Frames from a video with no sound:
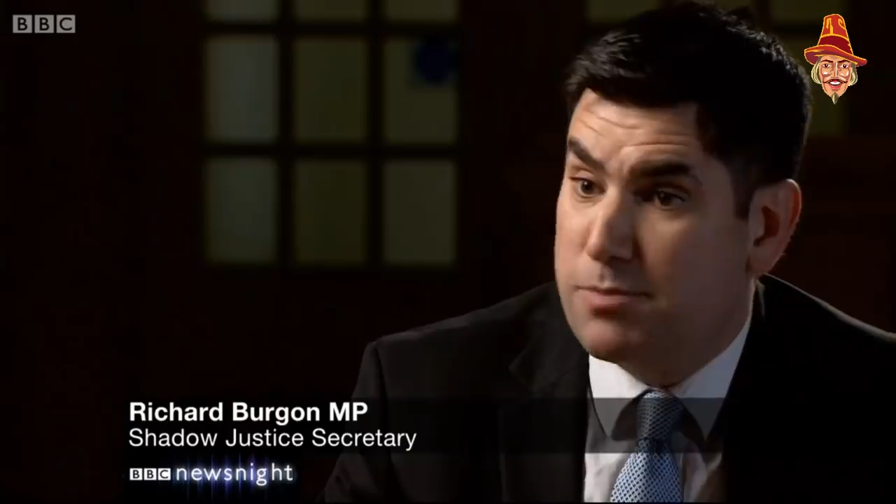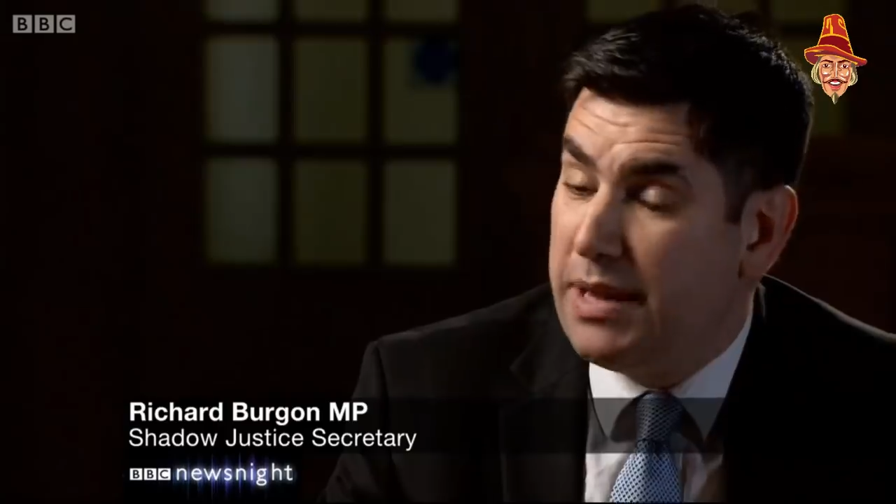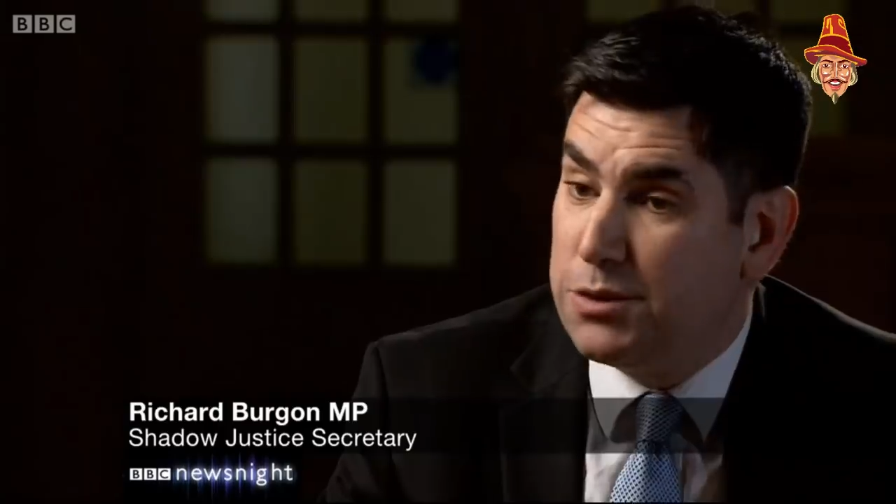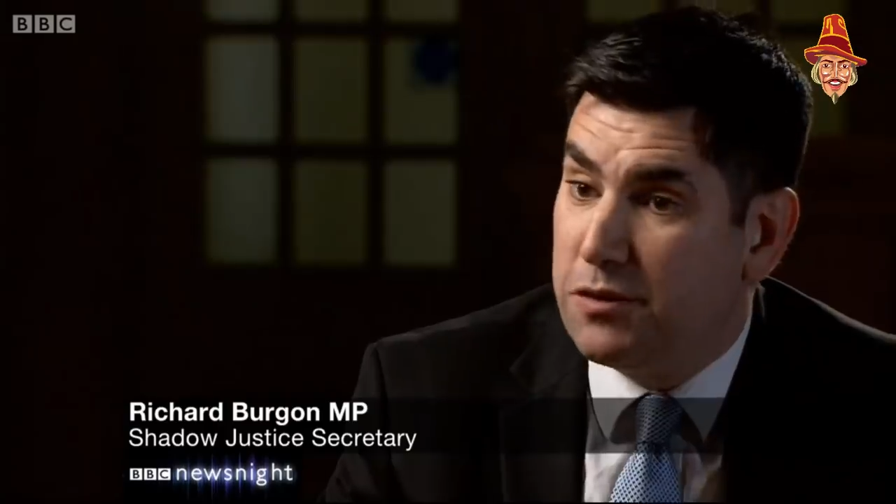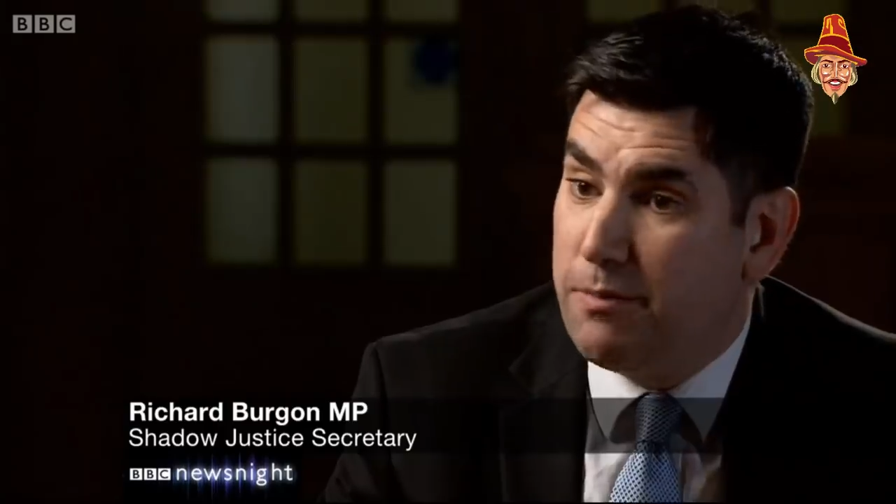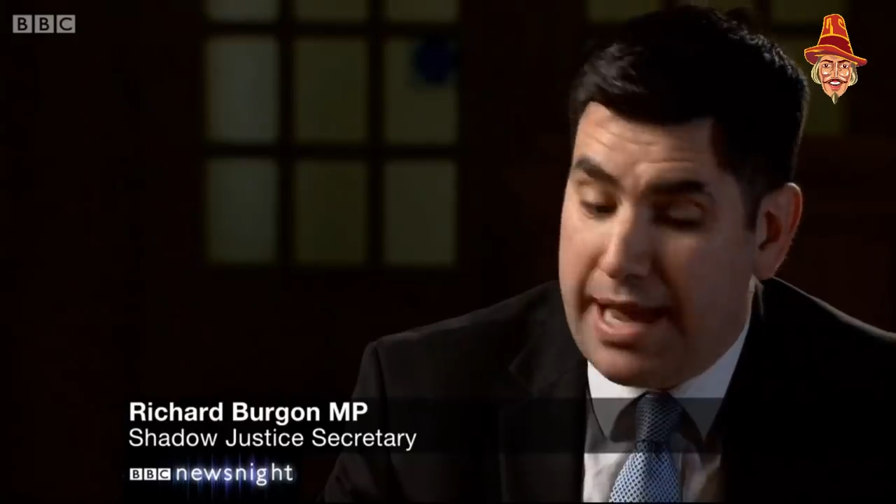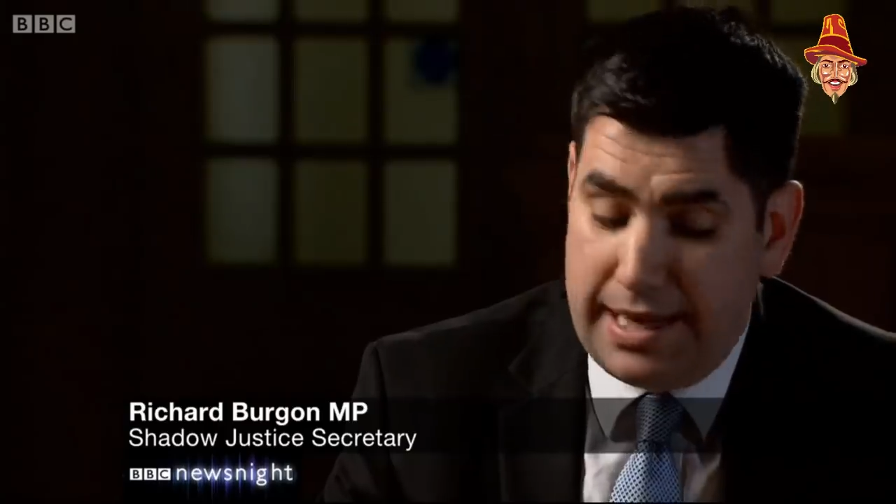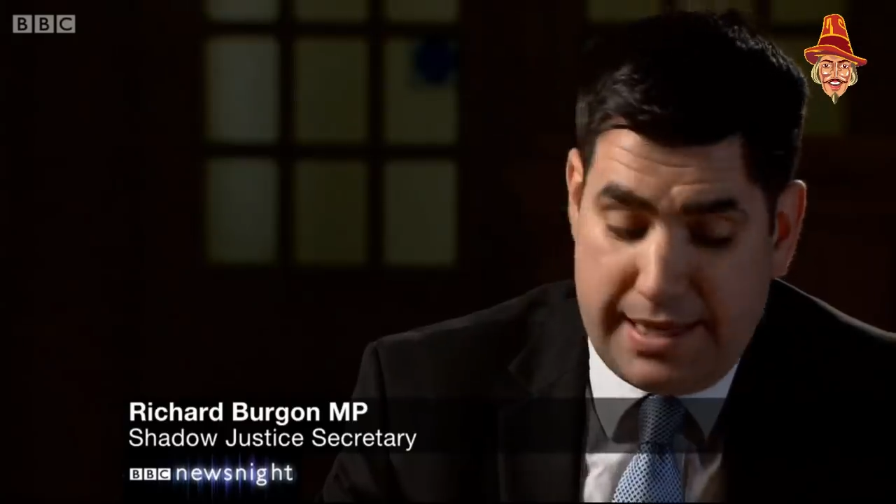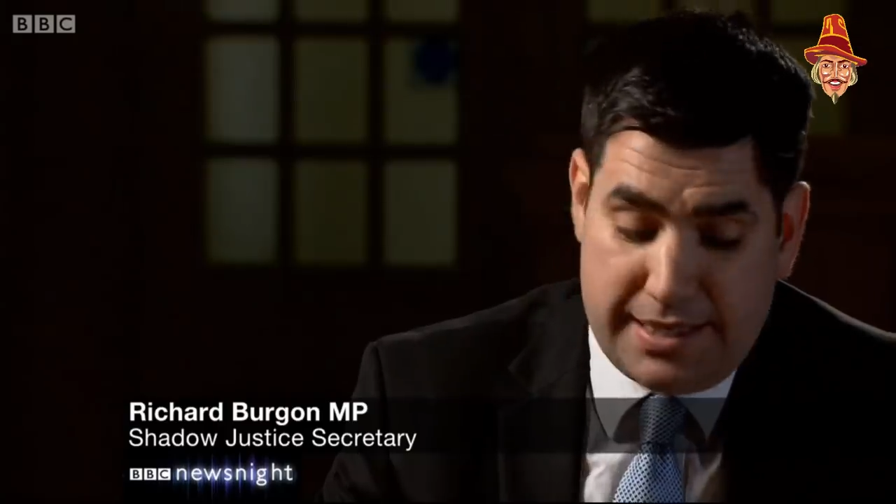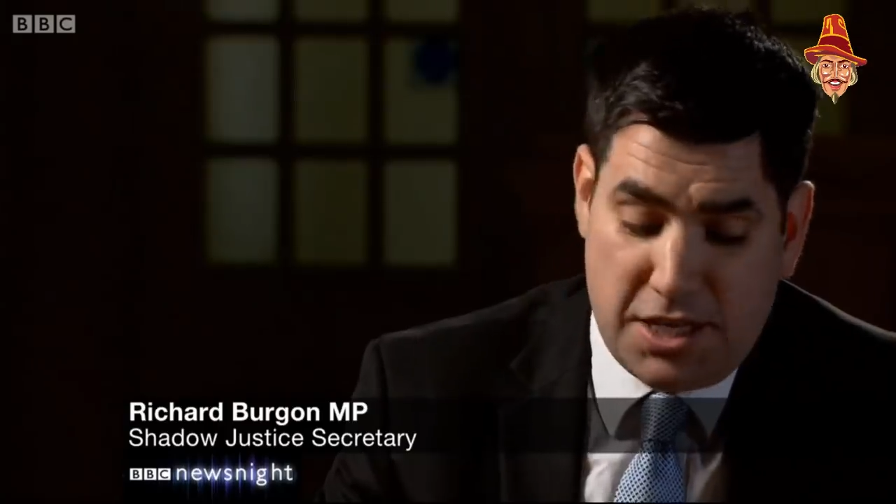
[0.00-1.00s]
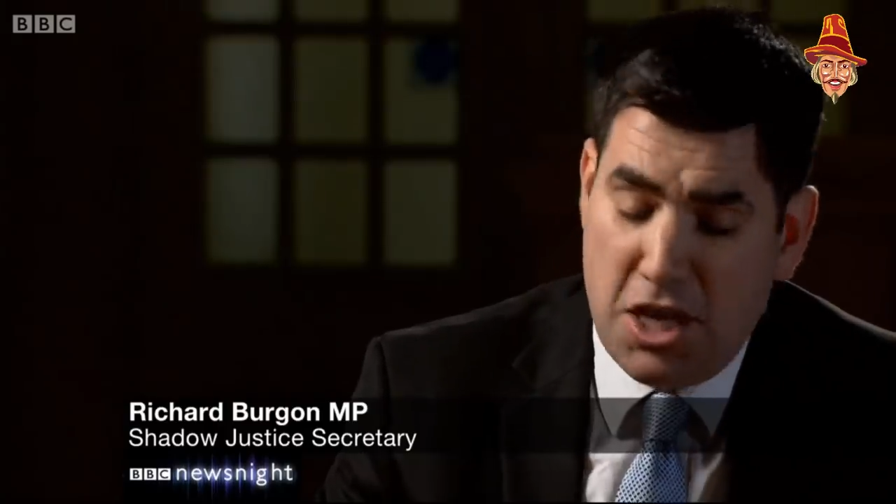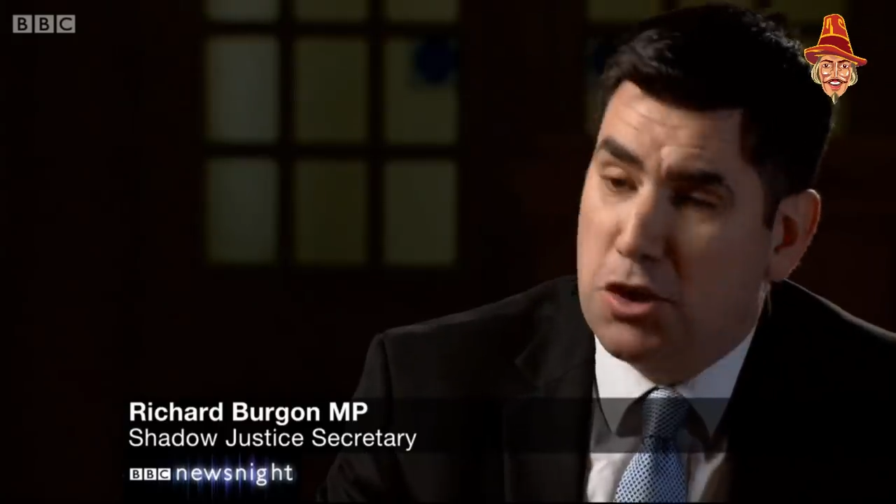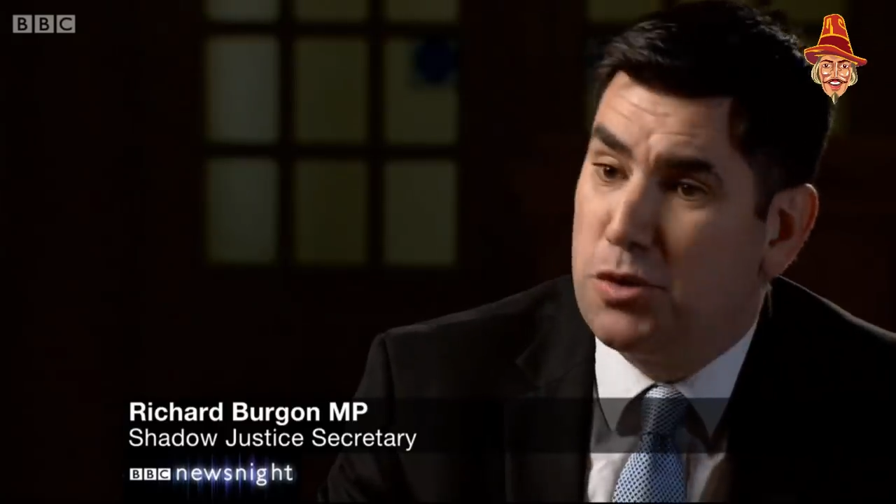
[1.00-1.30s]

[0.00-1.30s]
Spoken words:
I was meant to have made it,